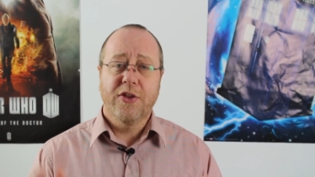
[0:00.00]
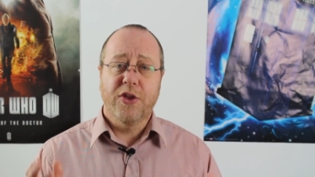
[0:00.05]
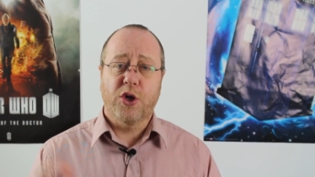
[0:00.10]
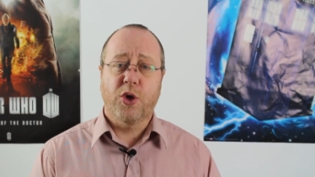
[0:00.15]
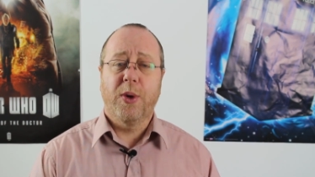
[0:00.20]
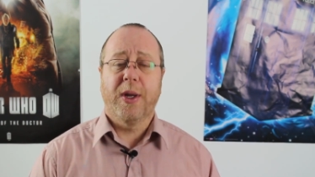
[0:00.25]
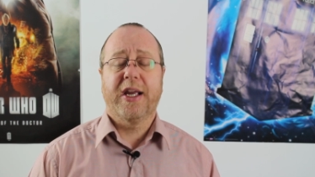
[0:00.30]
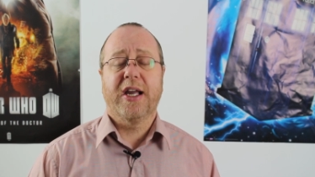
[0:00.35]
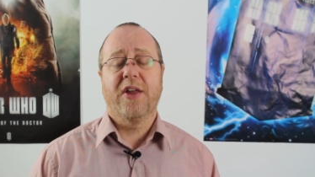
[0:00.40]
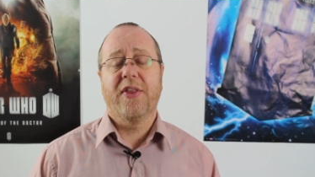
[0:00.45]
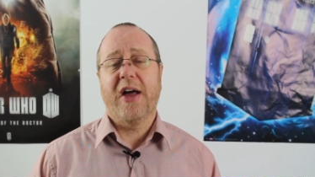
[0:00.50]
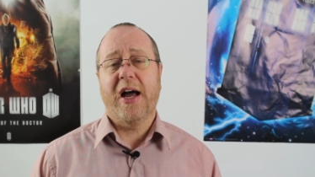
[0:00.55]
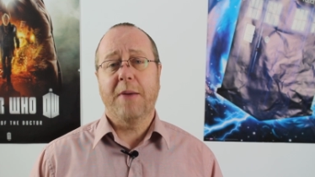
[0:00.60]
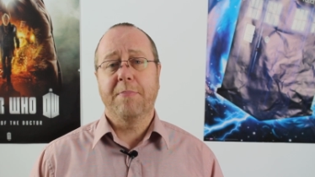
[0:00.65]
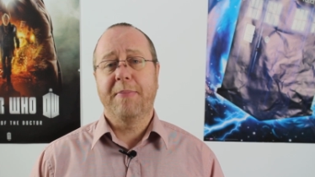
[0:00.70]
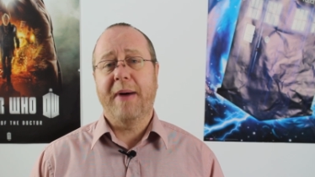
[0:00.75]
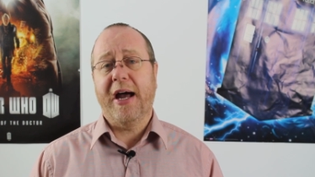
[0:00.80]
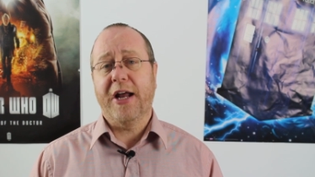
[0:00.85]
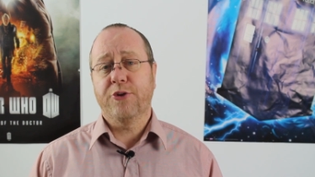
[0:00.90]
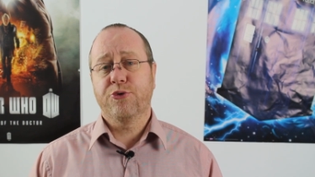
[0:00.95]
the quicker
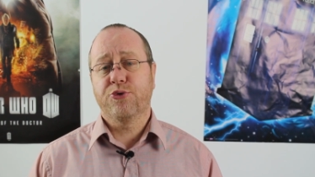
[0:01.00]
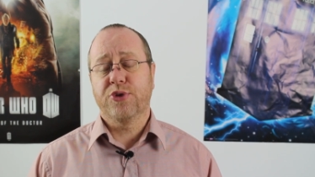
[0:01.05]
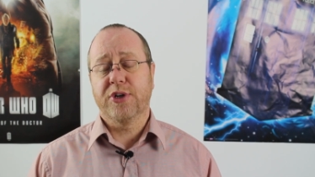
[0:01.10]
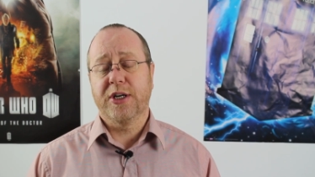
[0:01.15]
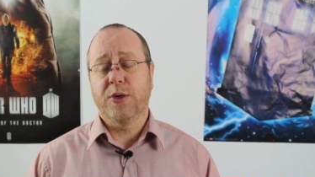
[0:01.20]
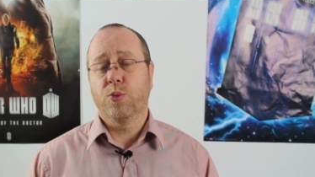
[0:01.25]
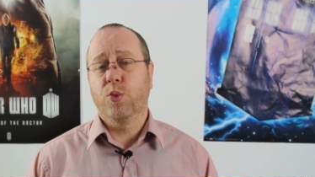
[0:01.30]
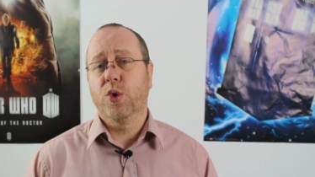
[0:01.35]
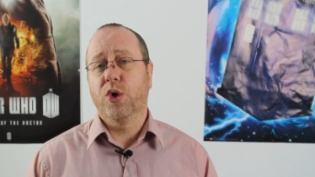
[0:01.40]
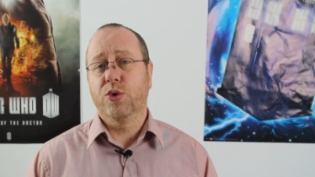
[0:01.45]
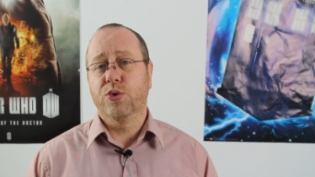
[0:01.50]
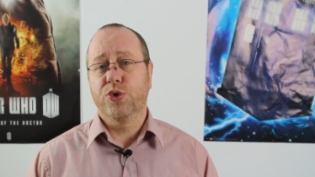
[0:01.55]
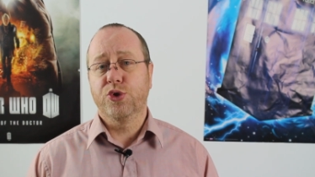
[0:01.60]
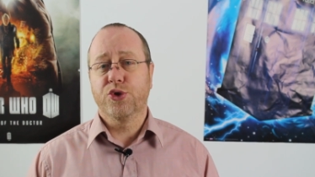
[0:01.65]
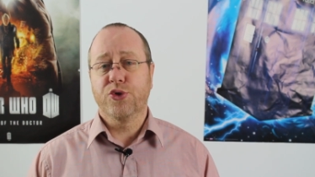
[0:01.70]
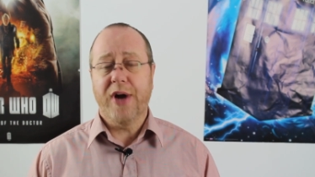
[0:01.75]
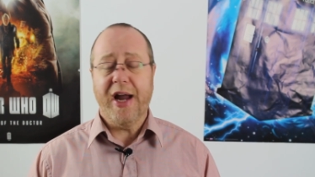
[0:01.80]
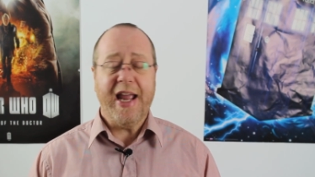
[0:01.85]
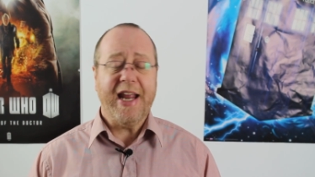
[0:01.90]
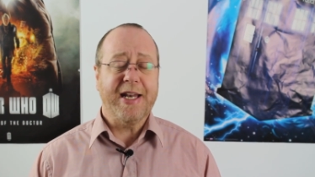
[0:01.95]
that battery will
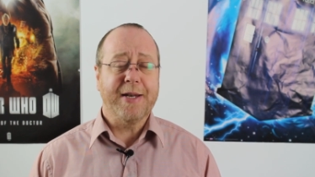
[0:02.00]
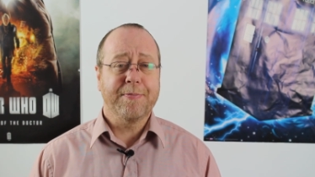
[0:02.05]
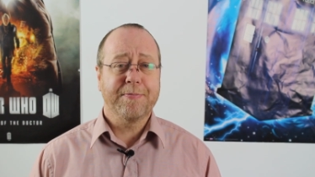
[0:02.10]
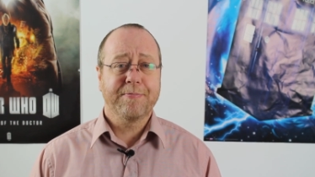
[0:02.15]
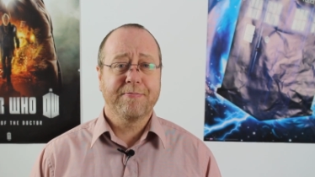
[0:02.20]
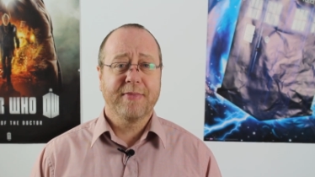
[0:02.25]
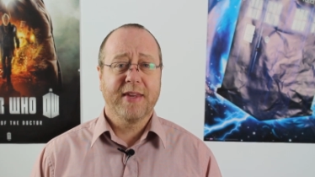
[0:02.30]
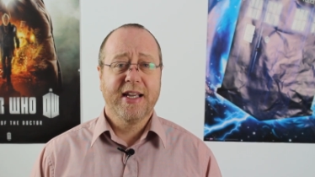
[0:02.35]
drain.